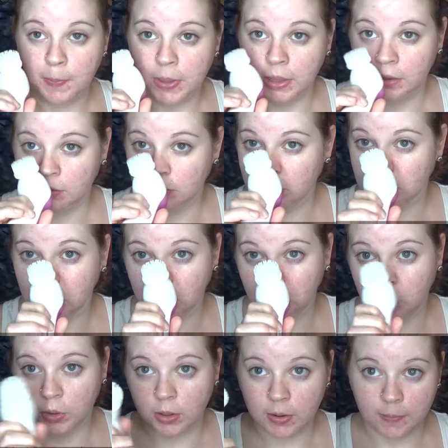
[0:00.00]

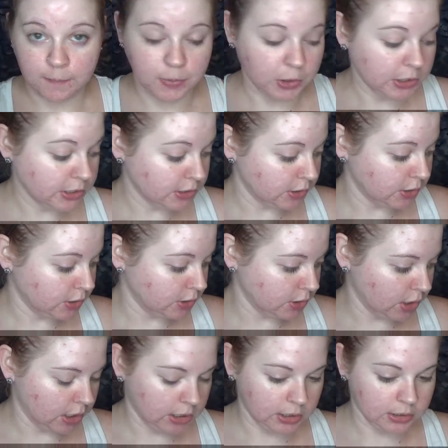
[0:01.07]
Pixnor
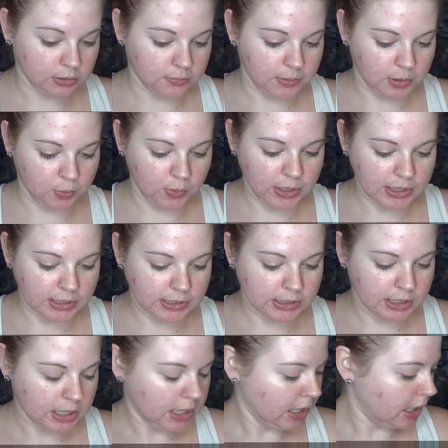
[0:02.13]
bristles a little bit wet.
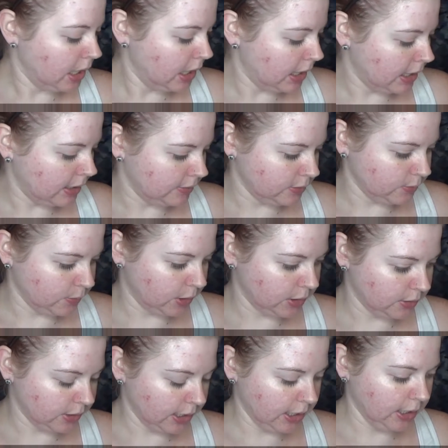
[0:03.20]
I have some
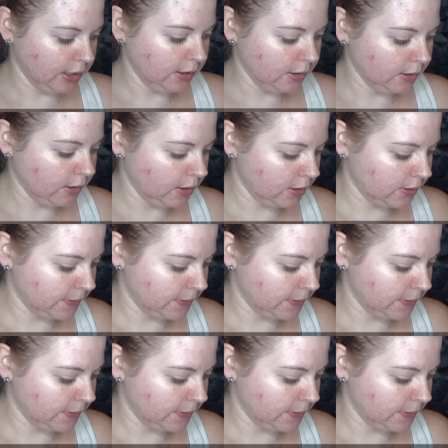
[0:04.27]
water right here,